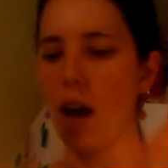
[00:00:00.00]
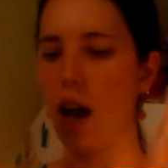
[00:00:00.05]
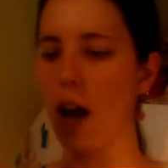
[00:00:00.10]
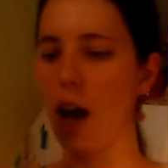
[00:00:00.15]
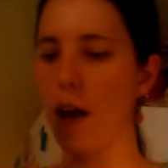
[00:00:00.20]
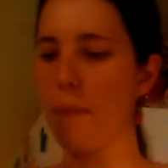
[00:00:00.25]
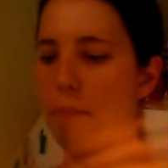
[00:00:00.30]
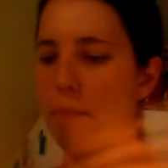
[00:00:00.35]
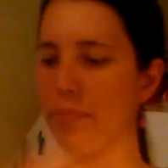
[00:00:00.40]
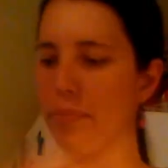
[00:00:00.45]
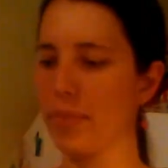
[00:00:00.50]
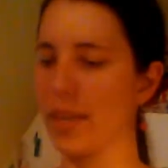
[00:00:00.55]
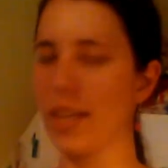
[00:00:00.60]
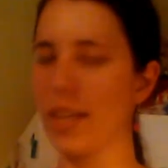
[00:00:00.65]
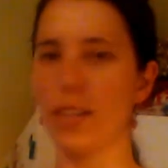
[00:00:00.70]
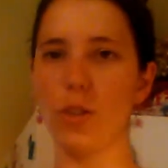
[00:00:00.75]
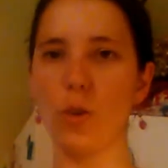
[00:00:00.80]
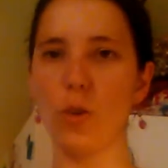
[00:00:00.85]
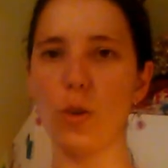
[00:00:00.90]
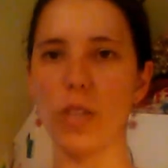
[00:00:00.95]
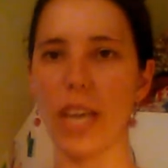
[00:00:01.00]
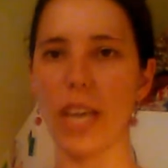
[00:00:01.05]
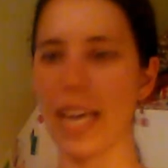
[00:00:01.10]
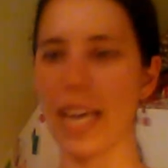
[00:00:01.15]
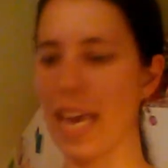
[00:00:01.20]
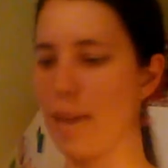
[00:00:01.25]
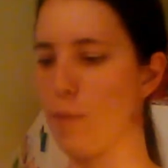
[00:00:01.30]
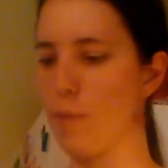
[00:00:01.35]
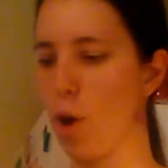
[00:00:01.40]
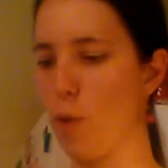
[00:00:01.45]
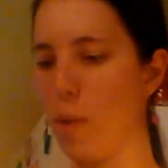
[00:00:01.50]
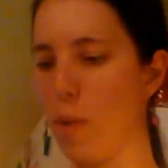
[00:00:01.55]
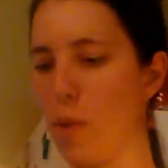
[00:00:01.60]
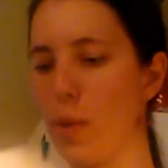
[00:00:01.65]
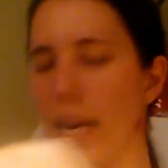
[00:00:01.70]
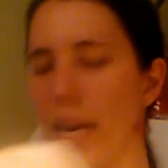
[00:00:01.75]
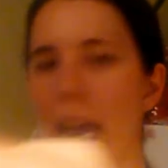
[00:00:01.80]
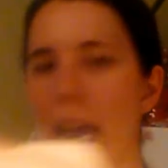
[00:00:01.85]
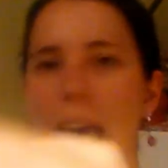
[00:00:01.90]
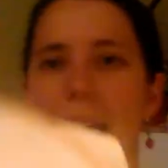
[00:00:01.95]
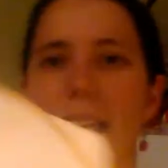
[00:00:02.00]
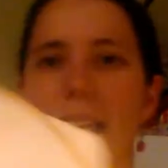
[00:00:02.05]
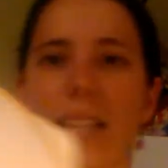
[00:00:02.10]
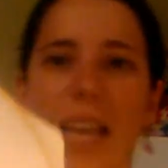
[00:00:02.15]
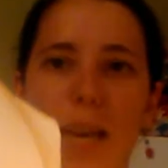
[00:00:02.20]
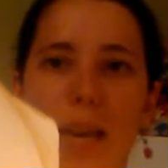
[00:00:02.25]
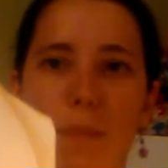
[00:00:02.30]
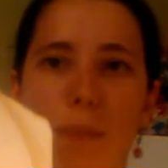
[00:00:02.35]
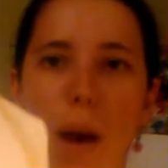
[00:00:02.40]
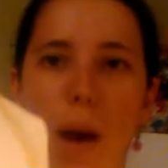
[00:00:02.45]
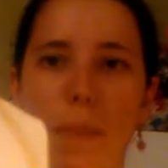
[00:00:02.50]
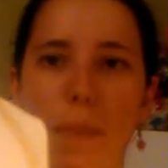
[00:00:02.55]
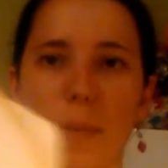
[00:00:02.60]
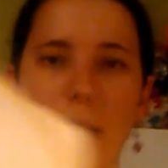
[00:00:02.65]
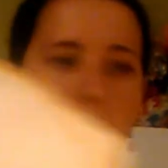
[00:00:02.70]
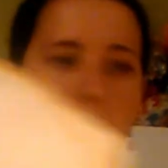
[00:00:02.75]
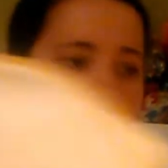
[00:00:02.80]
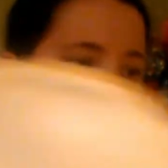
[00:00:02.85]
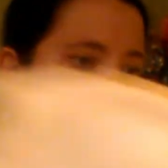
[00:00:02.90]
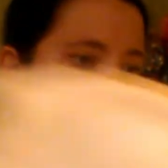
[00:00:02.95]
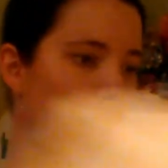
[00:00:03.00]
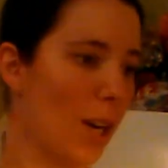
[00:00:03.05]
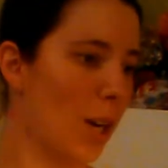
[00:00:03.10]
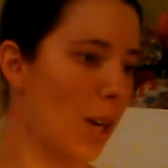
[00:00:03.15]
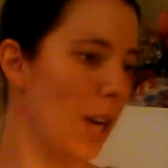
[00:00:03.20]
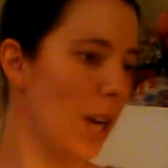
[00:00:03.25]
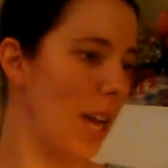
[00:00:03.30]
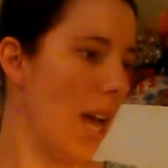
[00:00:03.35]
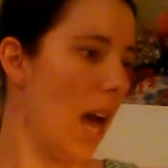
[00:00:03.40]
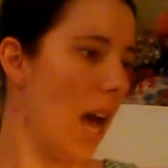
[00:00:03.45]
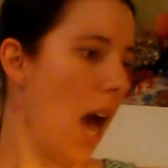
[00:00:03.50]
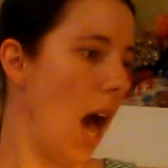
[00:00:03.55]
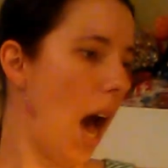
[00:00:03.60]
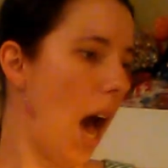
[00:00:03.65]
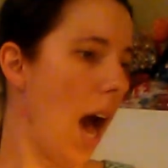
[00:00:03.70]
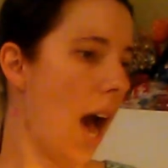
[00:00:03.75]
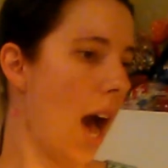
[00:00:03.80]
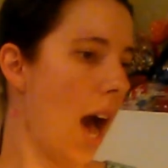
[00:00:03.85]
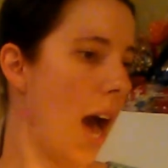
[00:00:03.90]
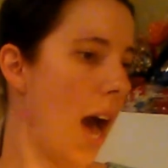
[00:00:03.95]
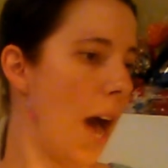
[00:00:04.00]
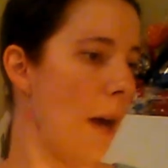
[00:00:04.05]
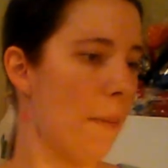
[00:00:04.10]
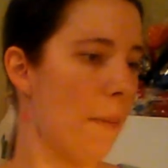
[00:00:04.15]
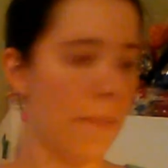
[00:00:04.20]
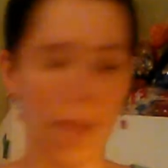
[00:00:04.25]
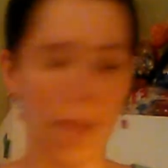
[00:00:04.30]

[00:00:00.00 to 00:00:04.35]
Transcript: Um, as soon as I came home, I went ahead and like popped it in there. Um,